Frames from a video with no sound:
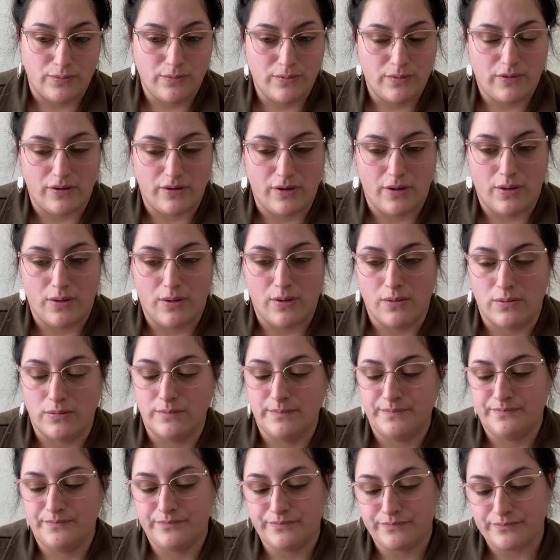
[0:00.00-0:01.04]
So
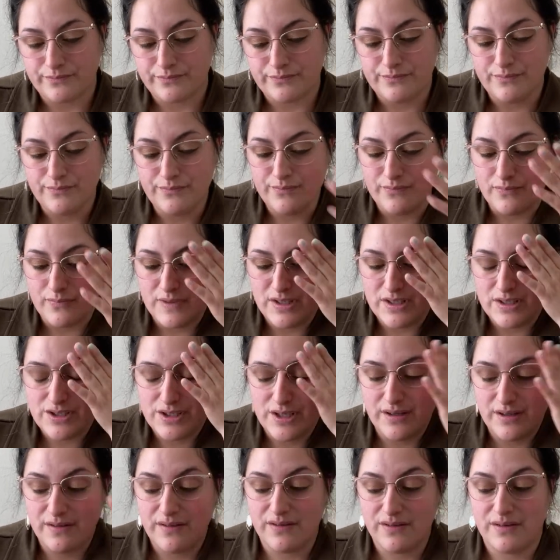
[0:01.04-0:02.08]

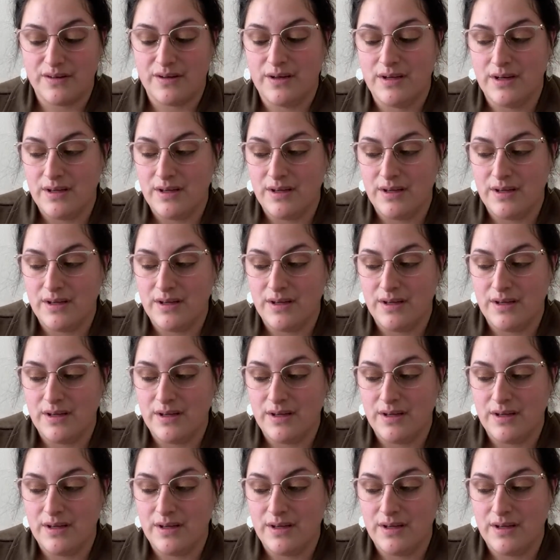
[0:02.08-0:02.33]
just,